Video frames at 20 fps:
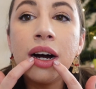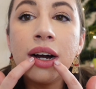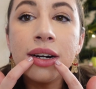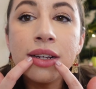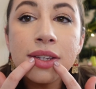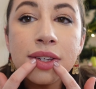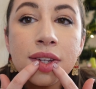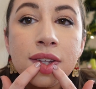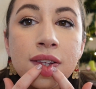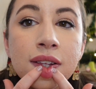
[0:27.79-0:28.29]

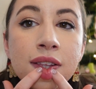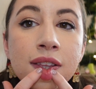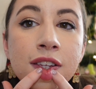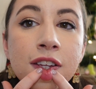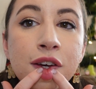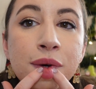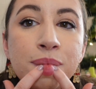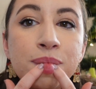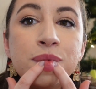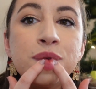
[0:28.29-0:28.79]
Honestly, the
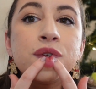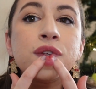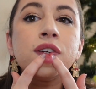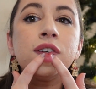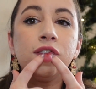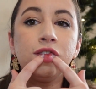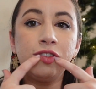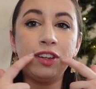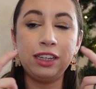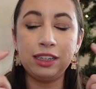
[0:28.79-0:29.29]
lips
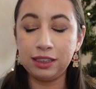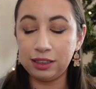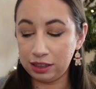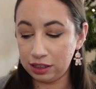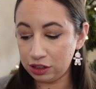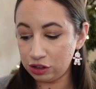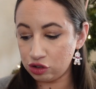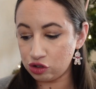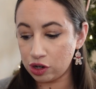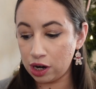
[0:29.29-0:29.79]
are feeling a
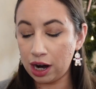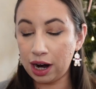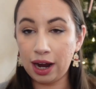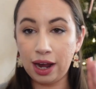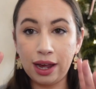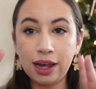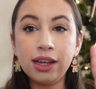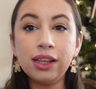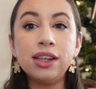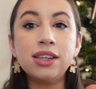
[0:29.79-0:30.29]
little
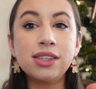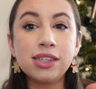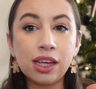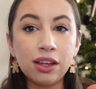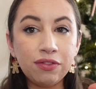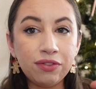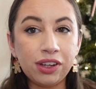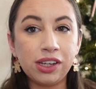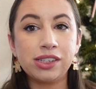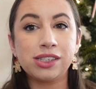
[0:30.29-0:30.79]
dry. The
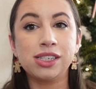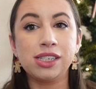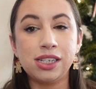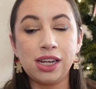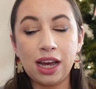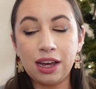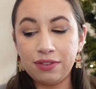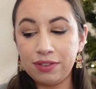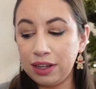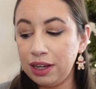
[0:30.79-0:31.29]
skin feels a little
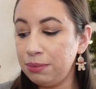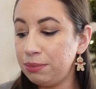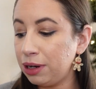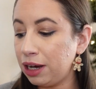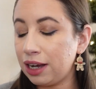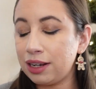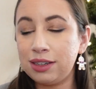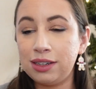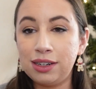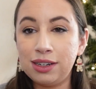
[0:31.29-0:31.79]
heavy,
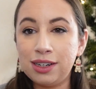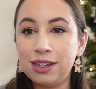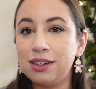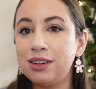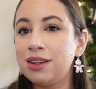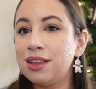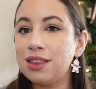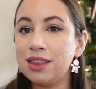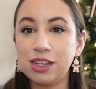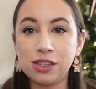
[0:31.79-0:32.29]
but
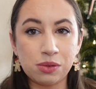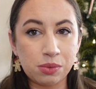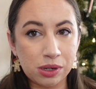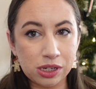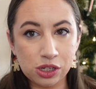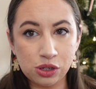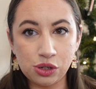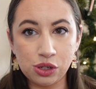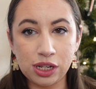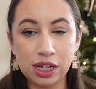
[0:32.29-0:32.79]
this
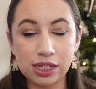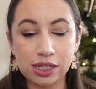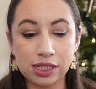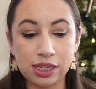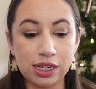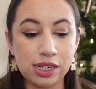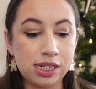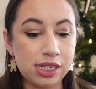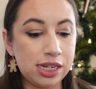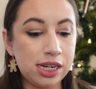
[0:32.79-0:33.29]
was
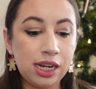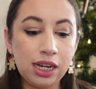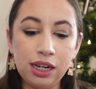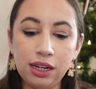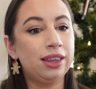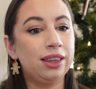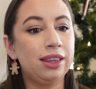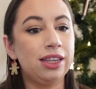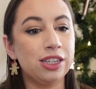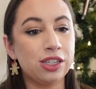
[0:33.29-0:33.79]
2019.
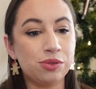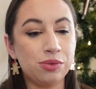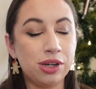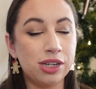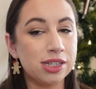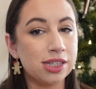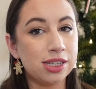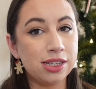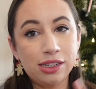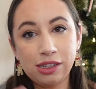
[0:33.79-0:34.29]
This
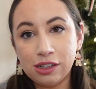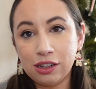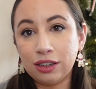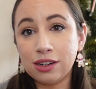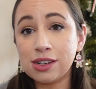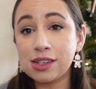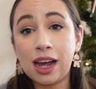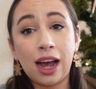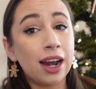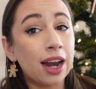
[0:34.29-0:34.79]
was the year
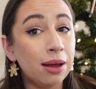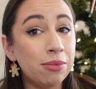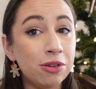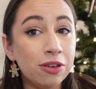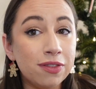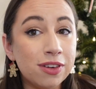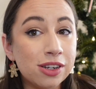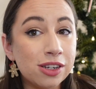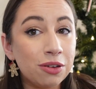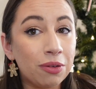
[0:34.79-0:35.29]
Scott and I
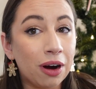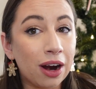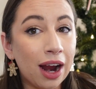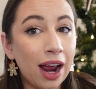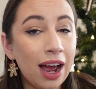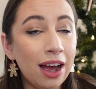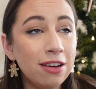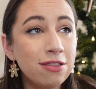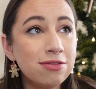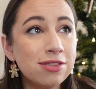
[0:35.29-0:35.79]
moved into our
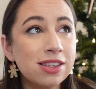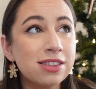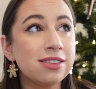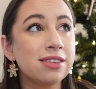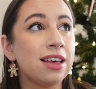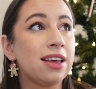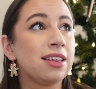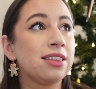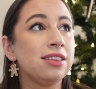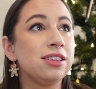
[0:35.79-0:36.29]
house.
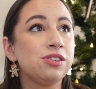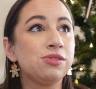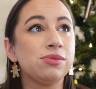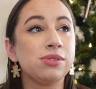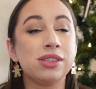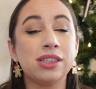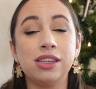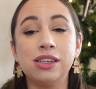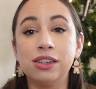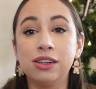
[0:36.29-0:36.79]
This
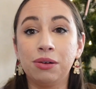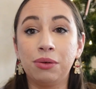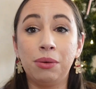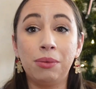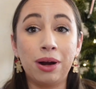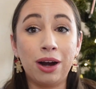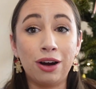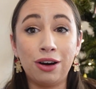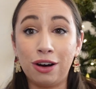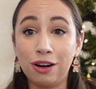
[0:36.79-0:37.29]
was the year we
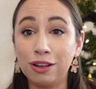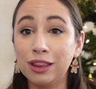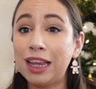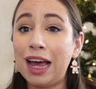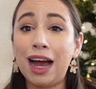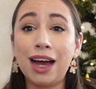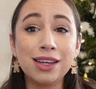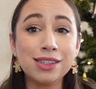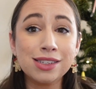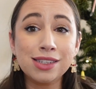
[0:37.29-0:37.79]
went on our
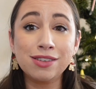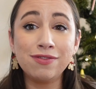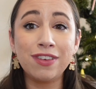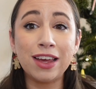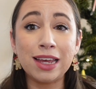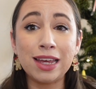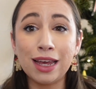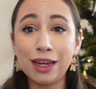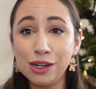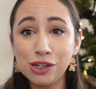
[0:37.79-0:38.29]
last
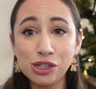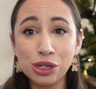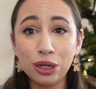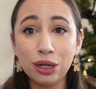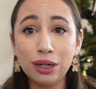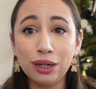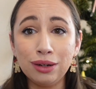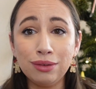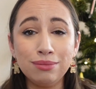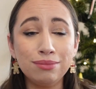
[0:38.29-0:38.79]

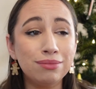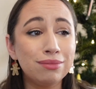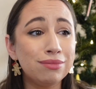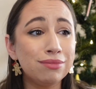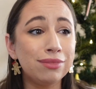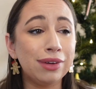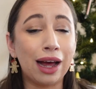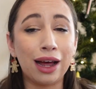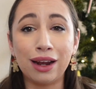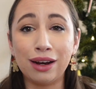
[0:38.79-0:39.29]
vacation,
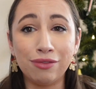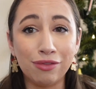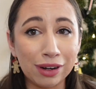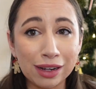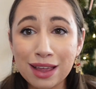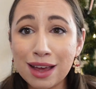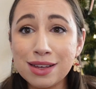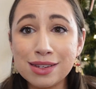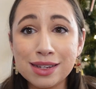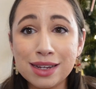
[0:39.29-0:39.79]
not
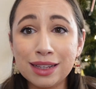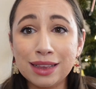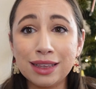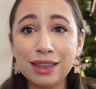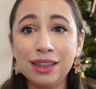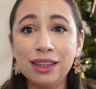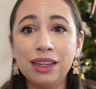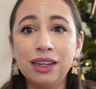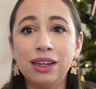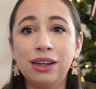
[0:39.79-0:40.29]

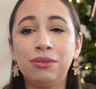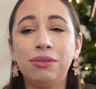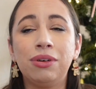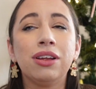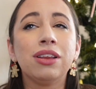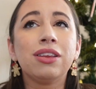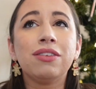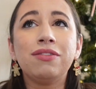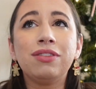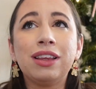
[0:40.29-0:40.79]
realizing,
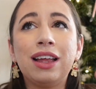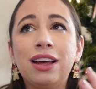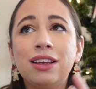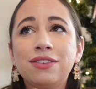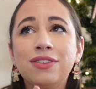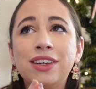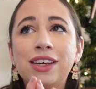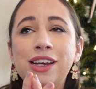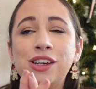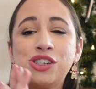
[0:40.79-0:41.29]
well, the
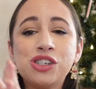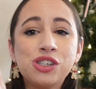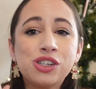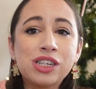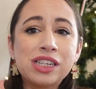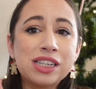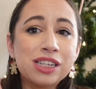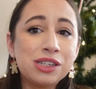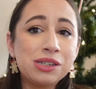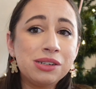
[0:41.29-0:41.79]
last vacation,
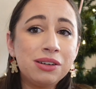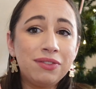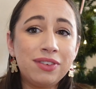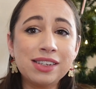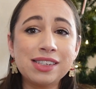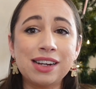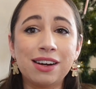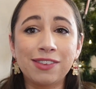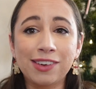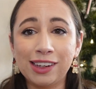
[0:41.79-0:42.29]
just the two of
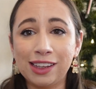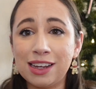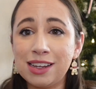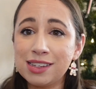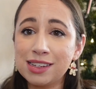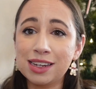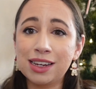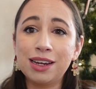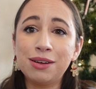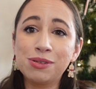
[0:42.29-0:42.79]
us, not
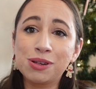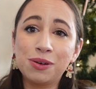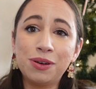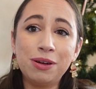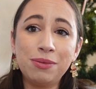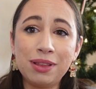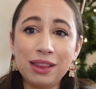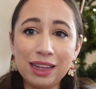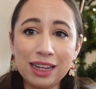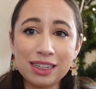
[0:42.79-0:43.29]
realizing it was going
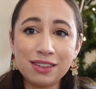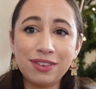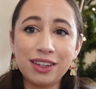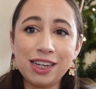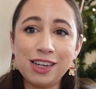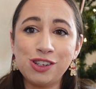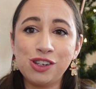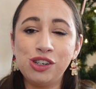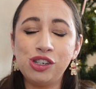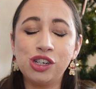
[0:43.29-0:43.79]
to be the last
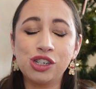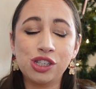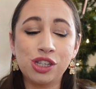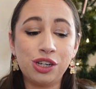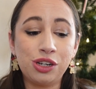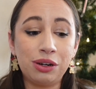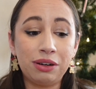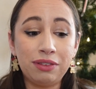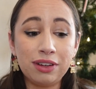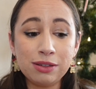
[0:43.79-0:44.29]
vacation, just the
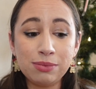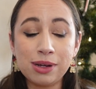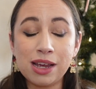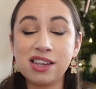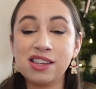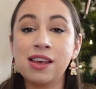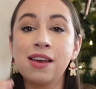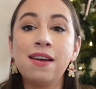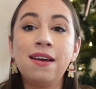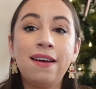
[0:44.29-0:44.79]
two of us,
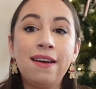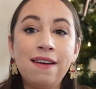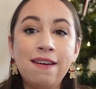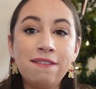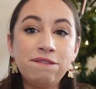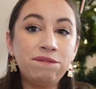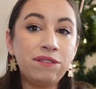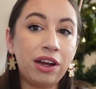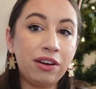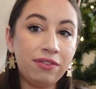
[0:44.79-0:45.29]
because
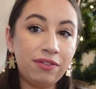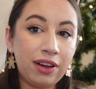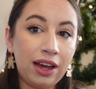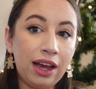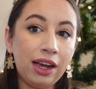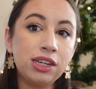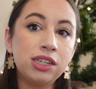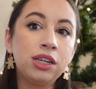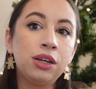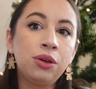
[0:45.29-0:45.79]
fun
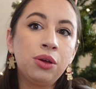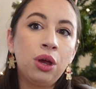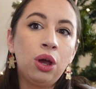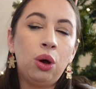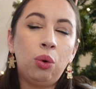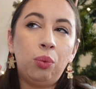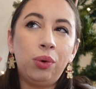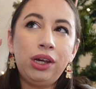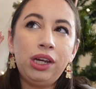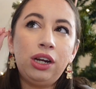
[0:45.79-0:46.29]
fact,
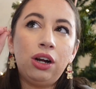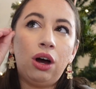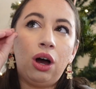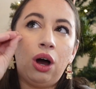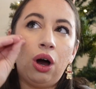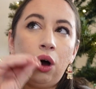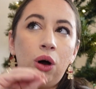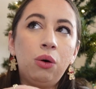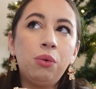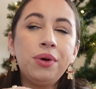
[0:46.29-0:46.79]
we'd
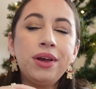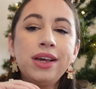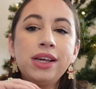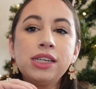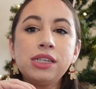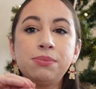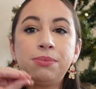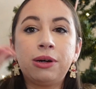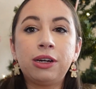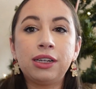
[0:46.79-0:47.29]

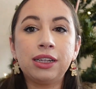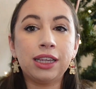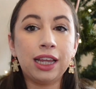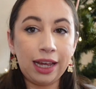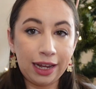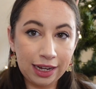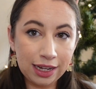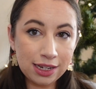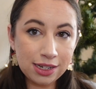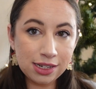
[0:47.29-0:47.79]
always
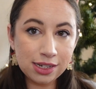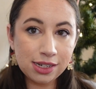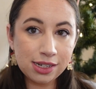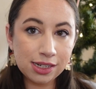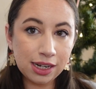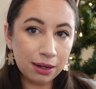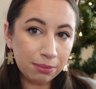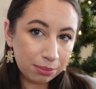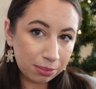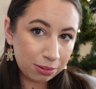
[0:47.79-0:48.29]
planned to
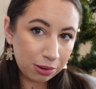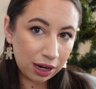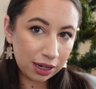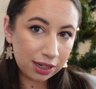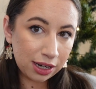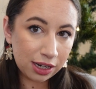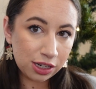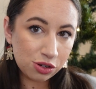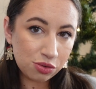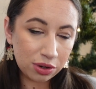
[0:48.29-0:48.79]
get
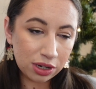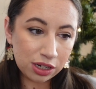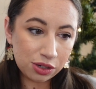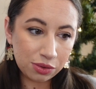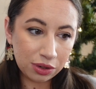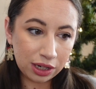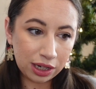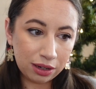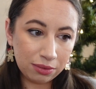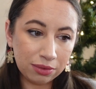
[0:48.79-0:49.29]
pregnant in
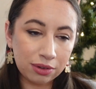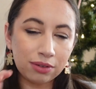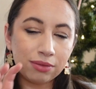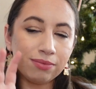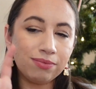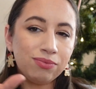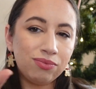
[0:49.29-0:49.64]
2020,